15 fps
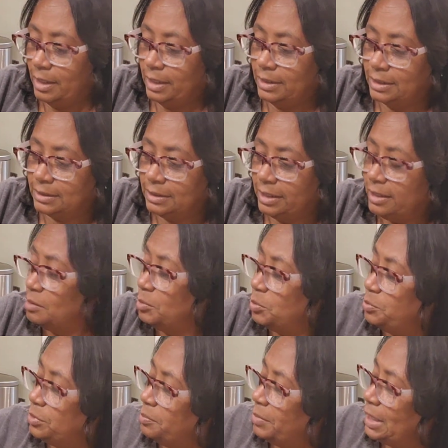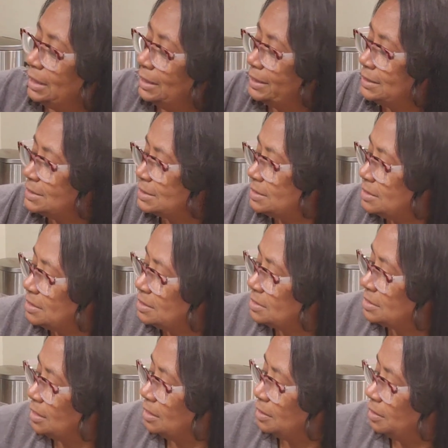And I think I'm going to put my
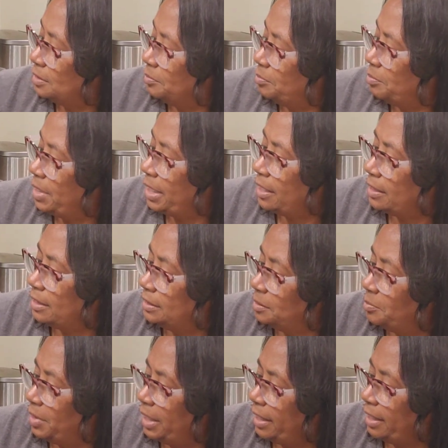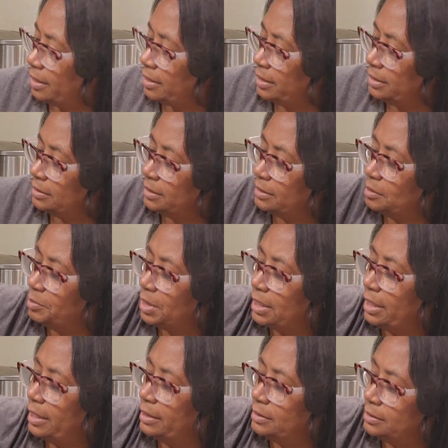lettuces back in a bag and then I'm going
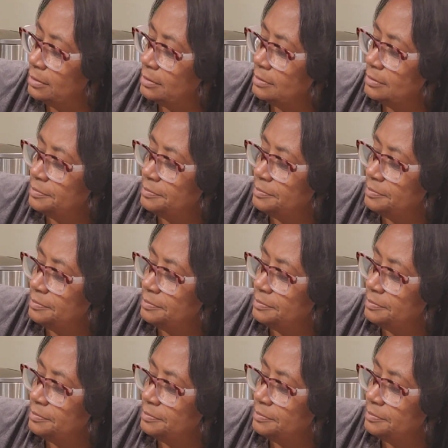to kind of